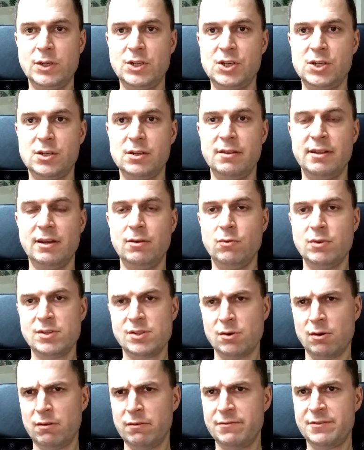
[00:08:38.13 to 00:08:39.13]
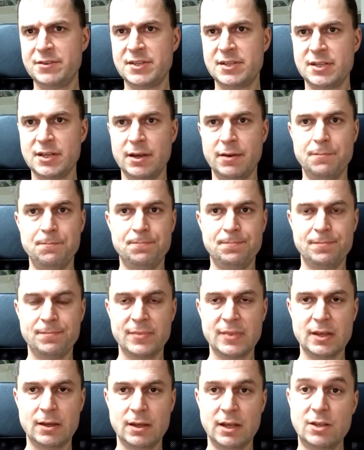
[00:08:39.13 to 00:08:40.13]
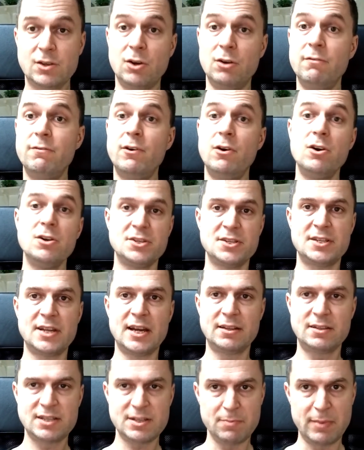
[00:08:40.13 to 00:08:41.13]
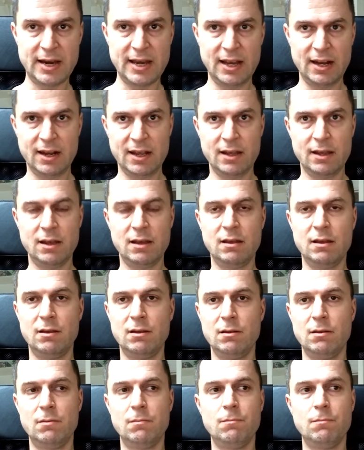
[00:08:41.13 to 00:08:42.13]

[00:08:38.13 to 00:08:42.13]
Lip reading: which then resolves, it converts that smiley